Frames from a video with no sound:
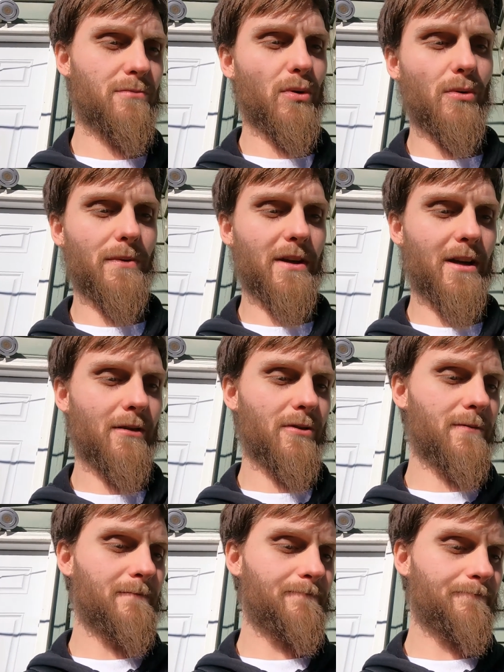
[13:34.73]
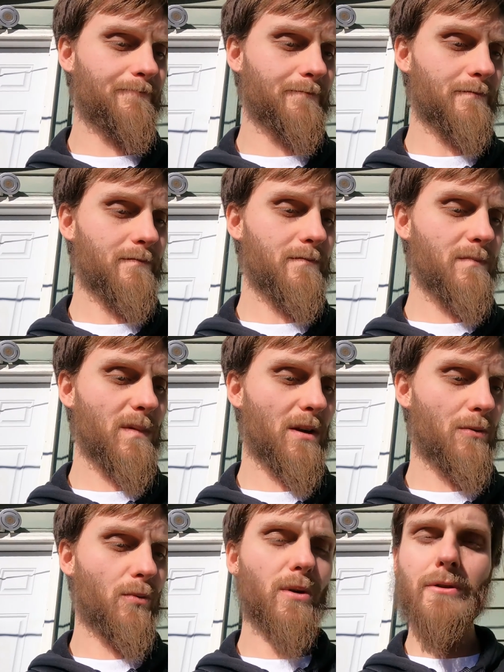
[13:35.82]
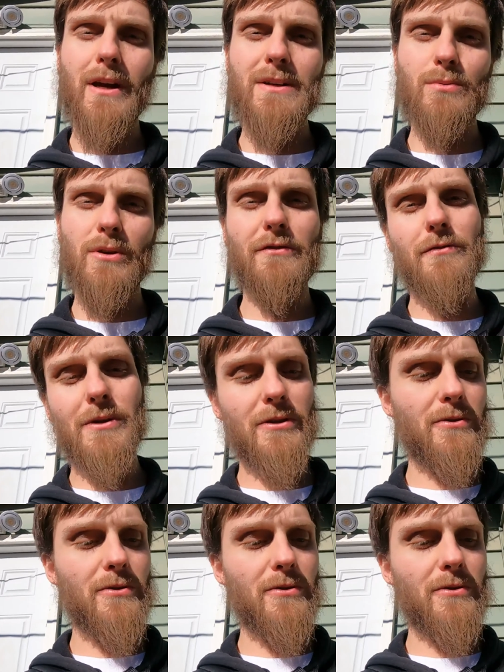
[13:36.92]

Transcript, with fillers: pull up the calendar while you guys wait for me